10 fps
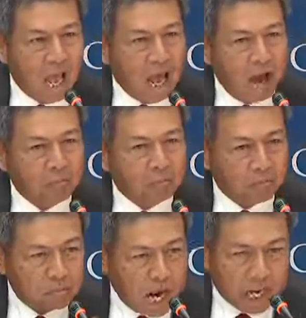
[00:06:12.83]
um,
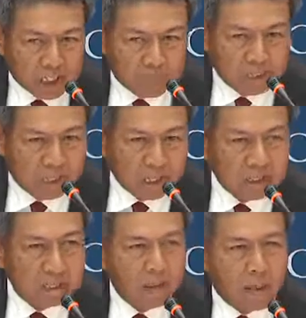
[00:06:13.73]
my
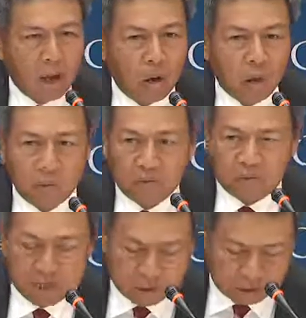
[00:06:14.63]
experience uh, when we
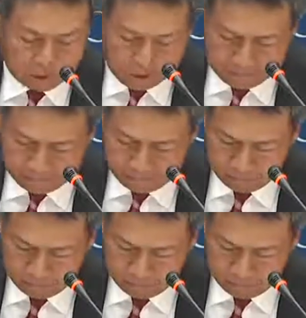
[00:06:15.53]
first um,